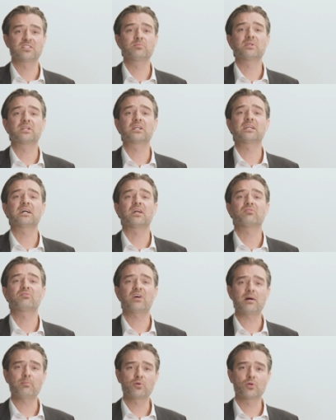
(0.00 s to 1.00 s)
There is a
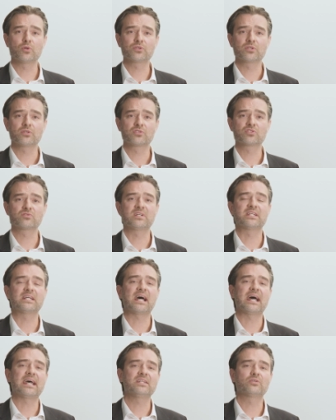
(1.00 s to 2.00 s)
clear color code as
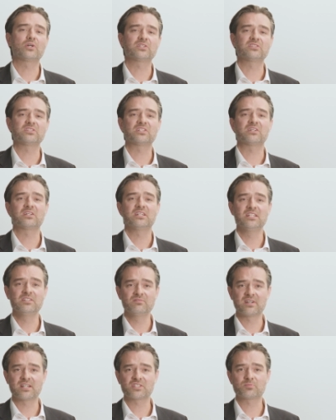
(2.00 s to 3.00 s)
well as a clear
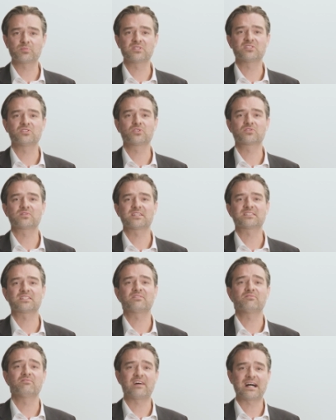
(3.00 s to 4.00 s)
indication and warning
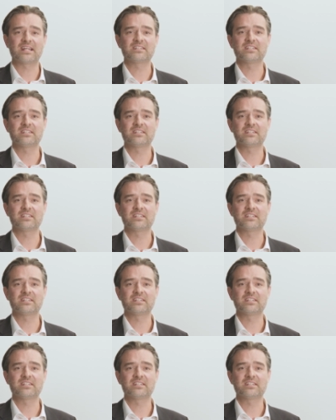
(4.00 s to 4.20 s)
system.